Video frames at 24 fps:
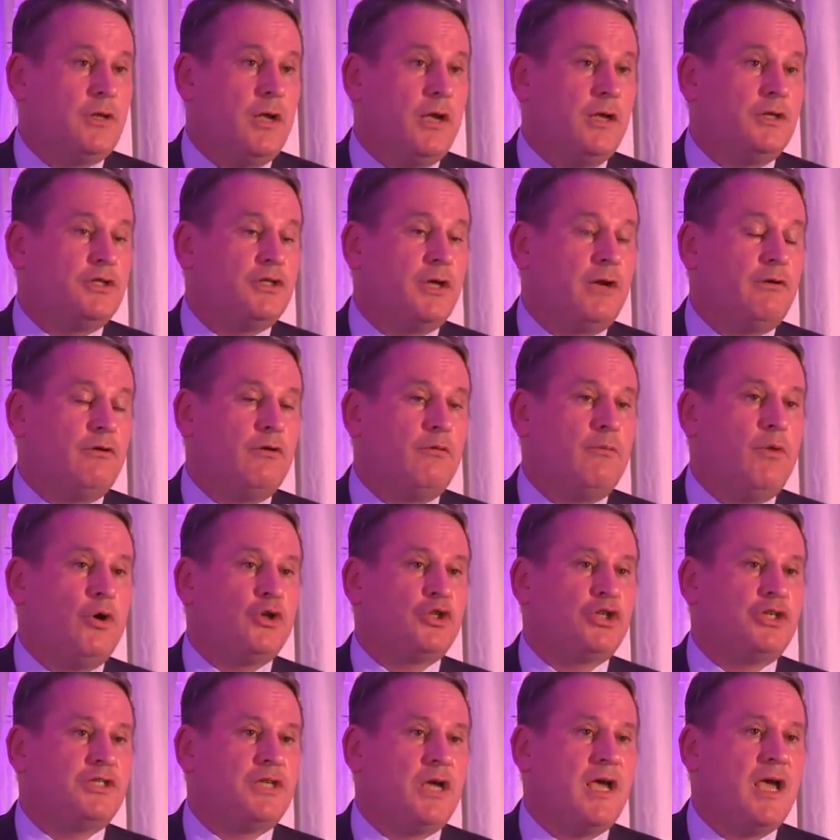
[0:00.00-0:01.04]
General
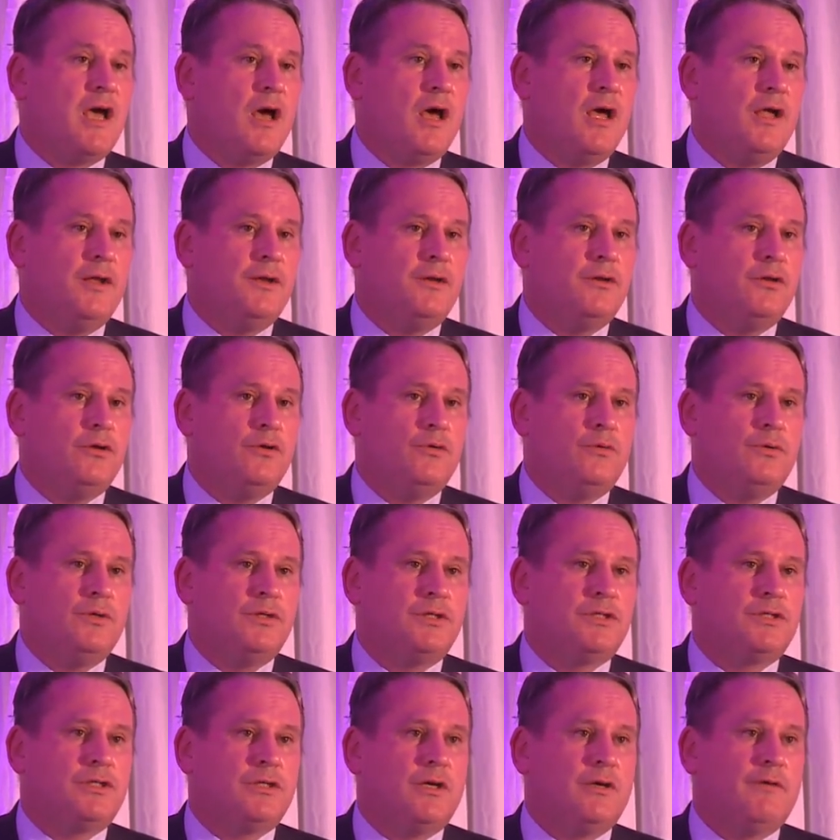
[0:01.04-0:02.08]
Moshe Dayan, who
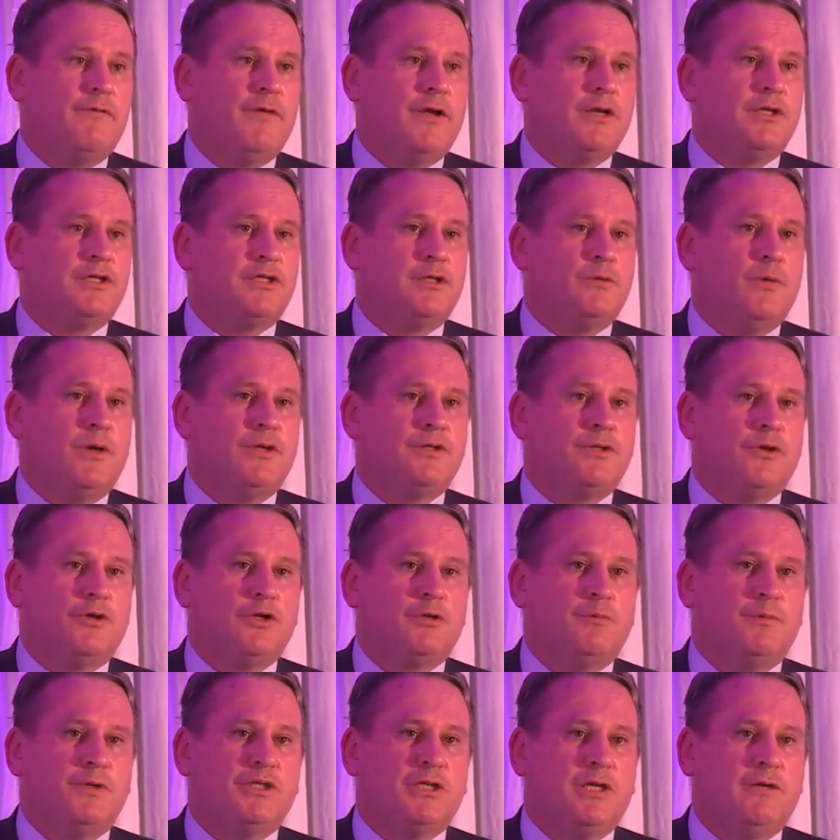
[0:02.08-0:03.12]
eventually went on to
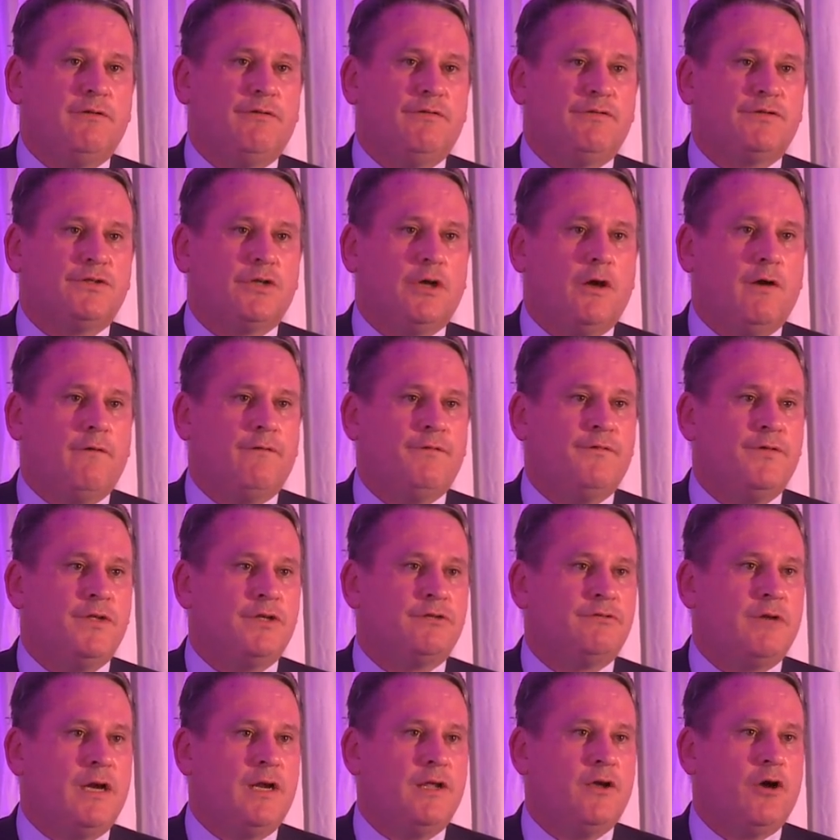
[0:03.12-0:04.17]
be Chief of Staff of the
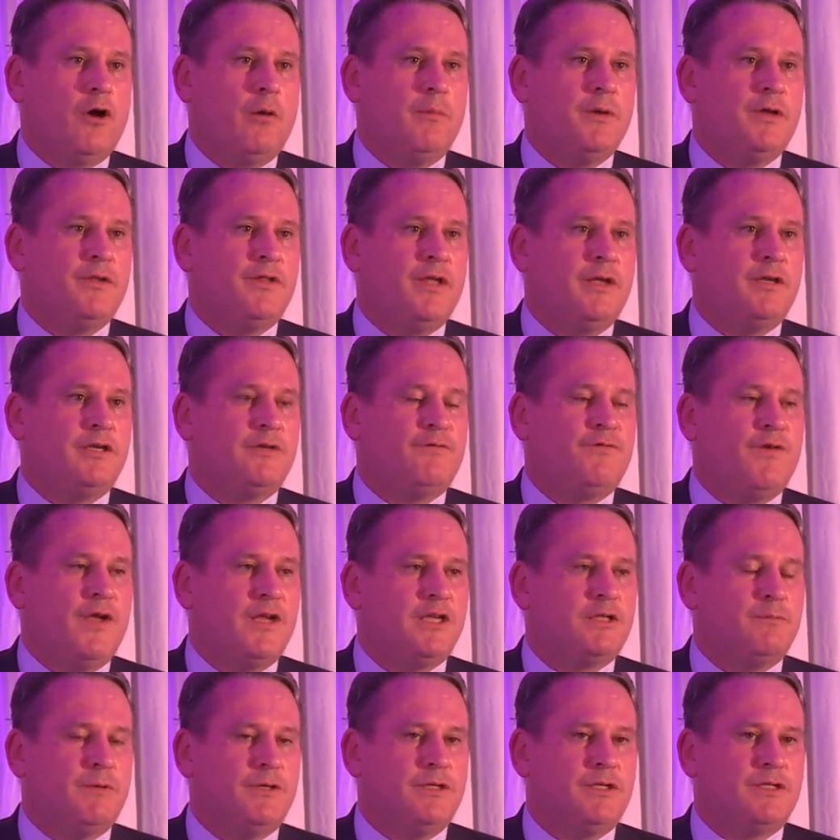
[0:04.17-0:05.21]
Israeli Army and then
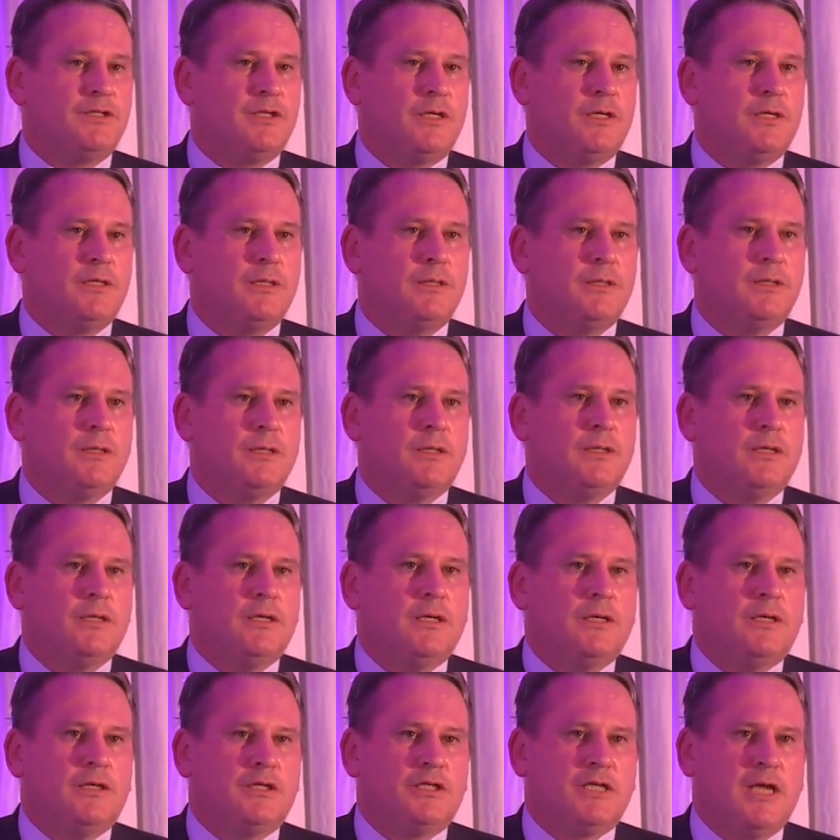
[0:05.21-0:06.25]
Defense Minister,
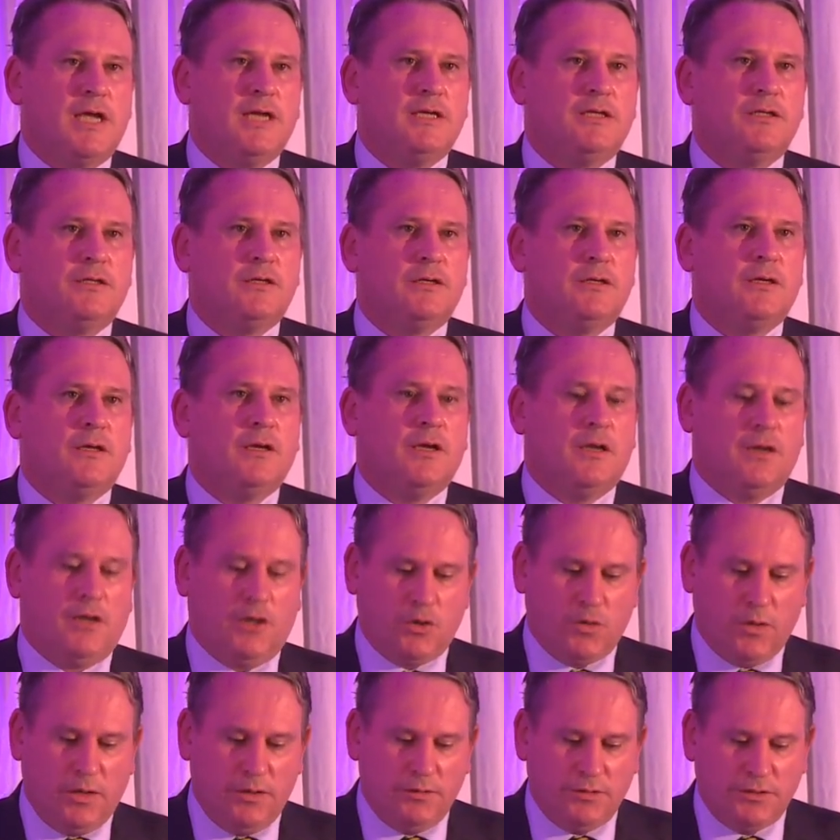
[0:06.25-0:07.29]
said, and I
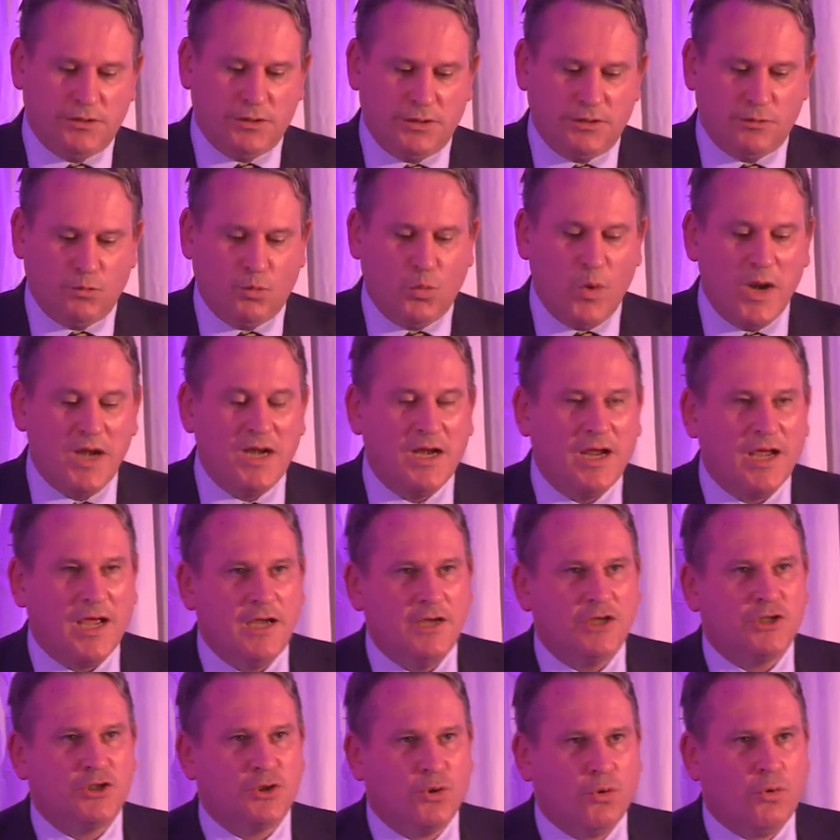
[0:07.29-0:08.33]
quote, that
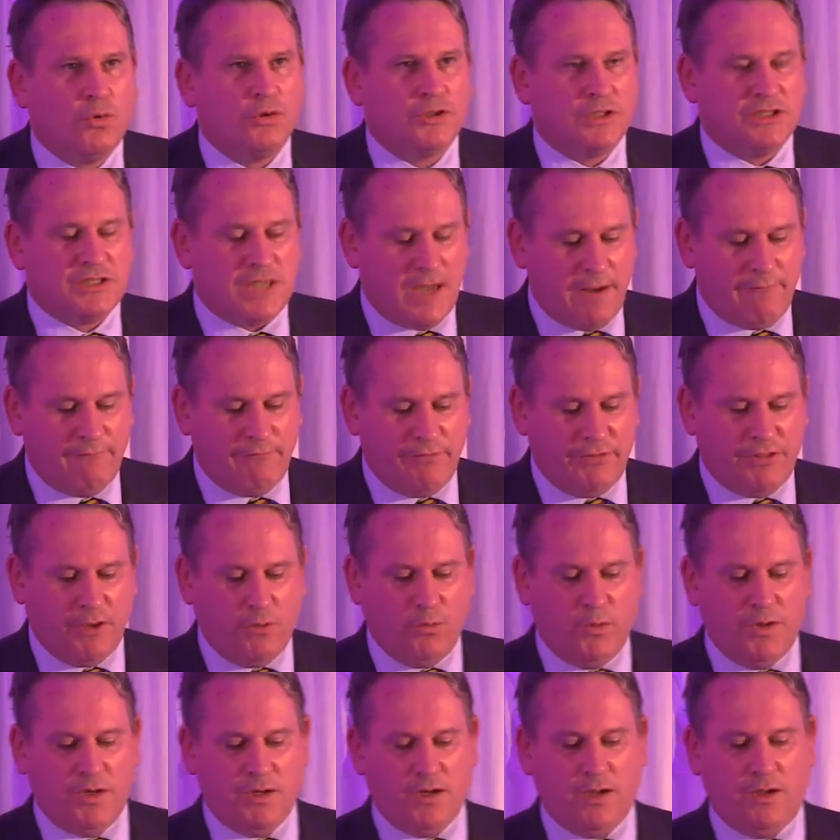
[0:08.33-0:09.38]
Wingate taught us everything
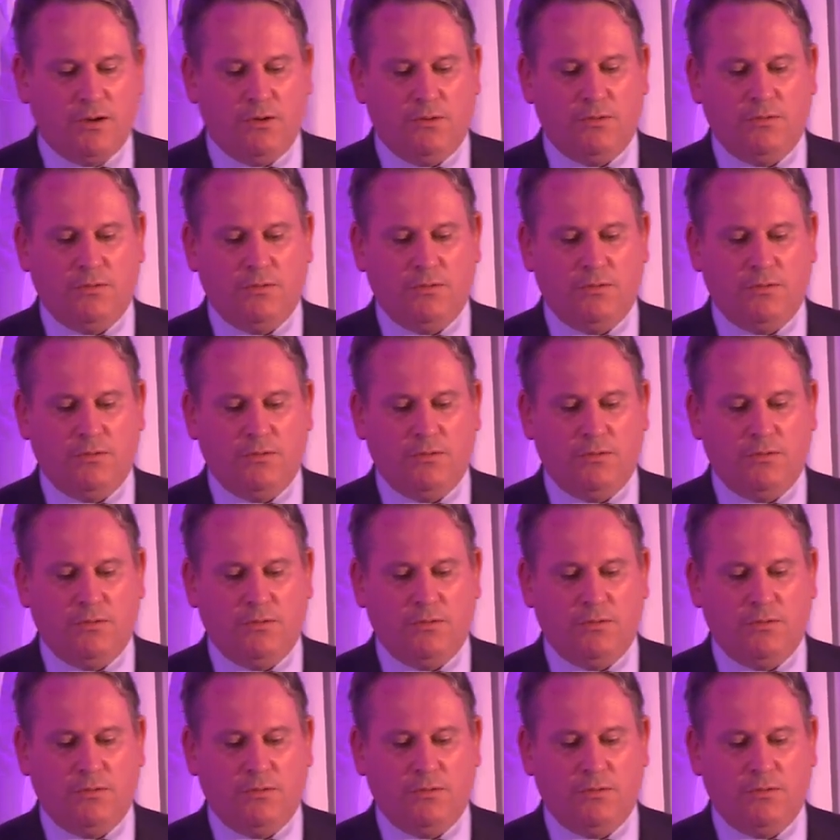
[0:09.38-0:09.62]
we know.